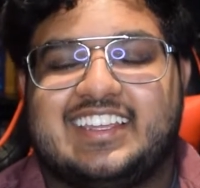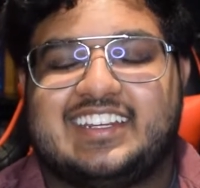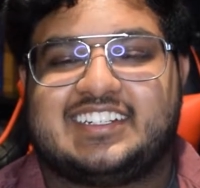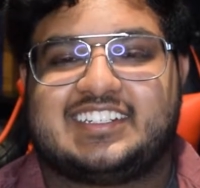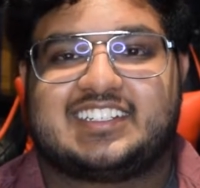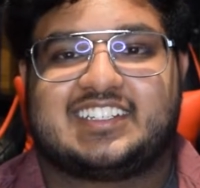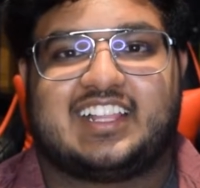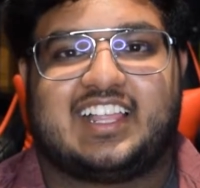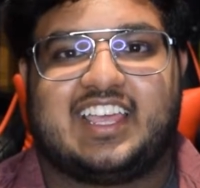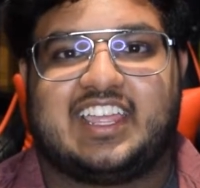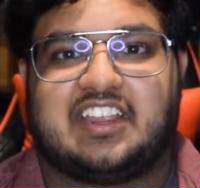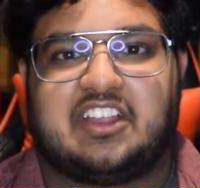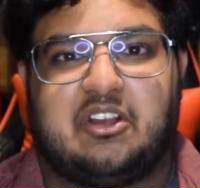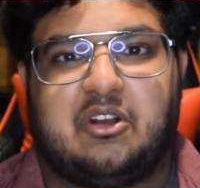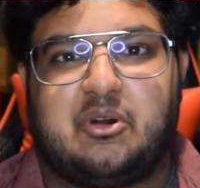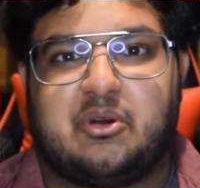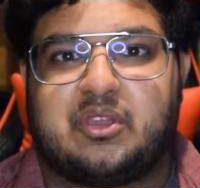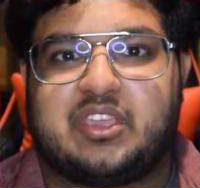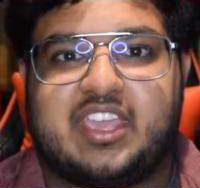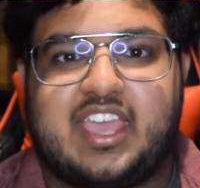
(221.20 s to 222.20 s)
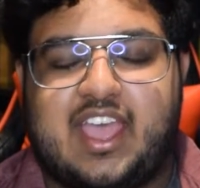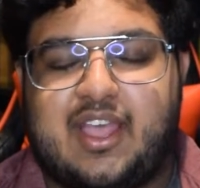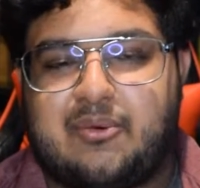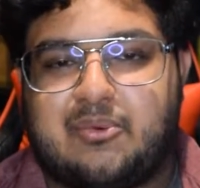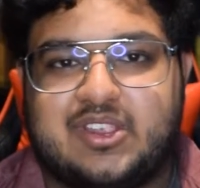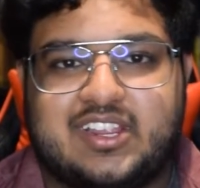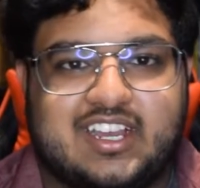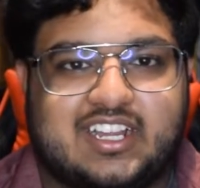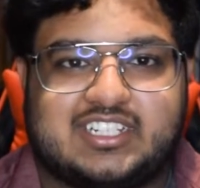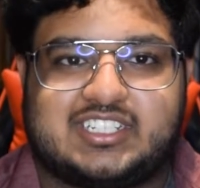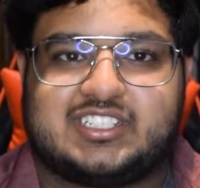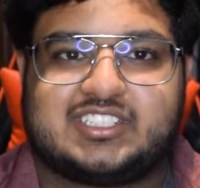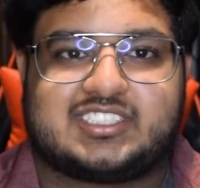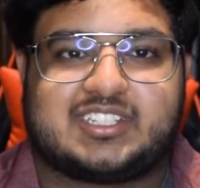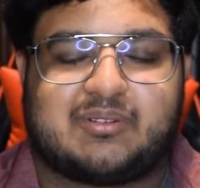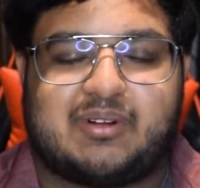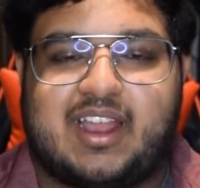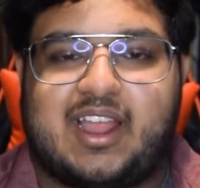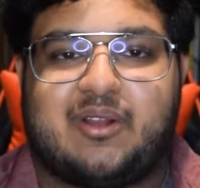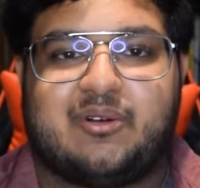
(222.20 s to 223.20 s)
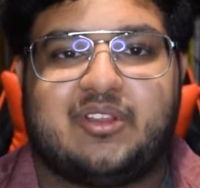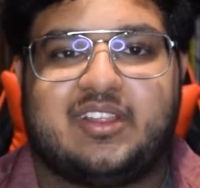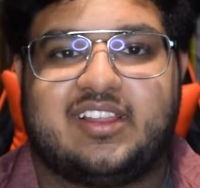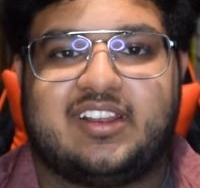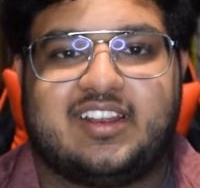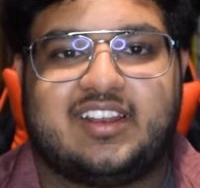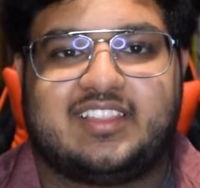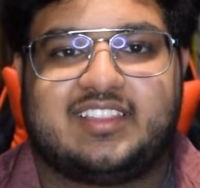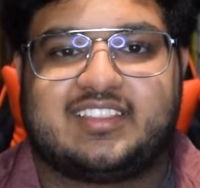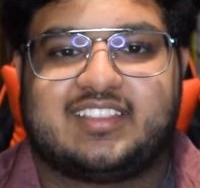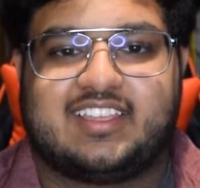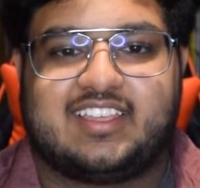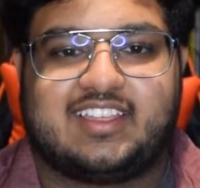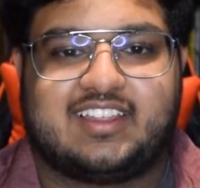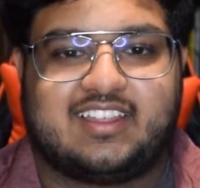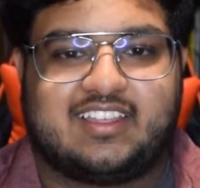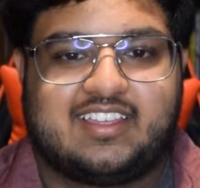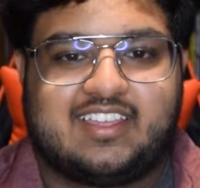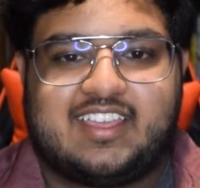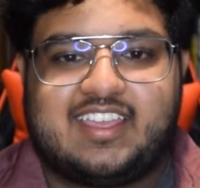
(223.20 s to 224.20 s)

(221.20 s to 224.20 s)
Just like, oh yeah, we got you surrounded. And it's like,